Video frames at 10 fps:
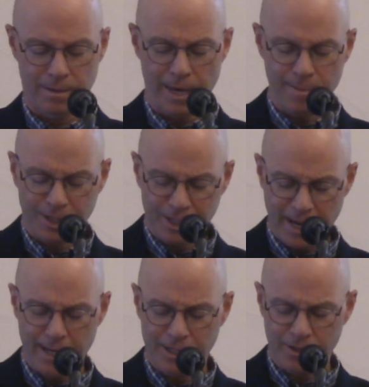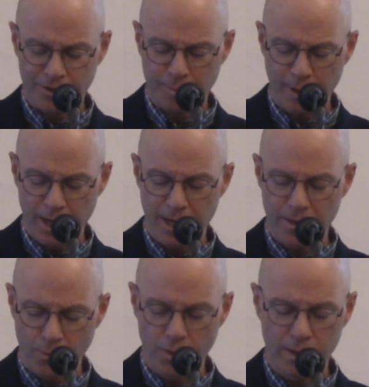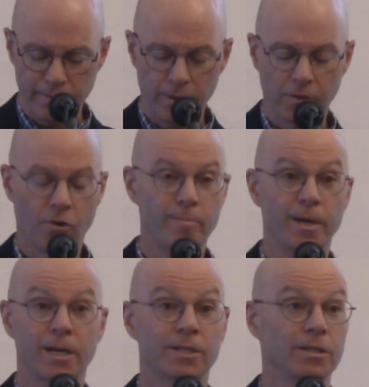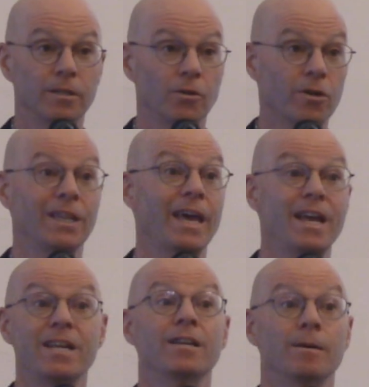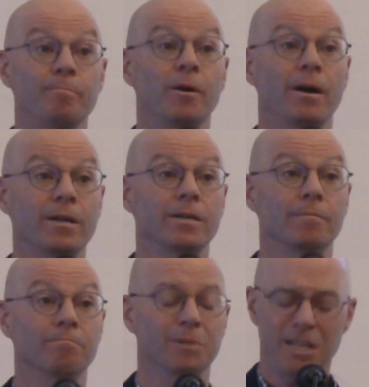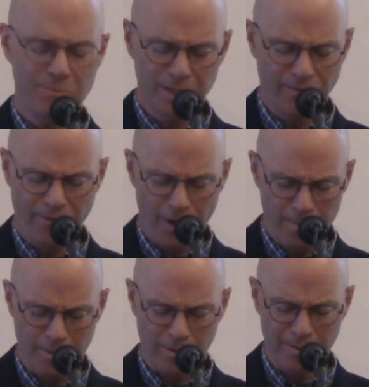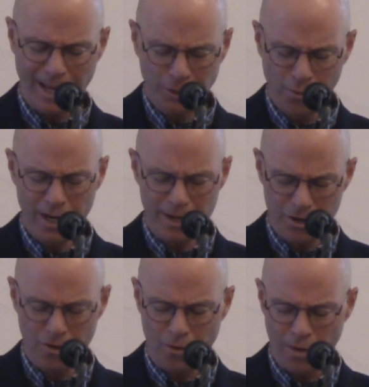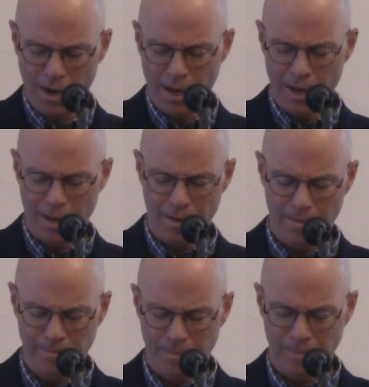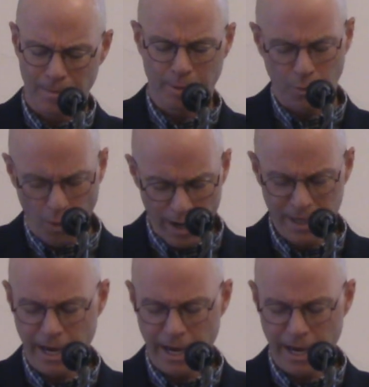Amos stands there speaking the will of the Lord because the Lord laid it upon him. But he was a farmer. That's what he knew. But one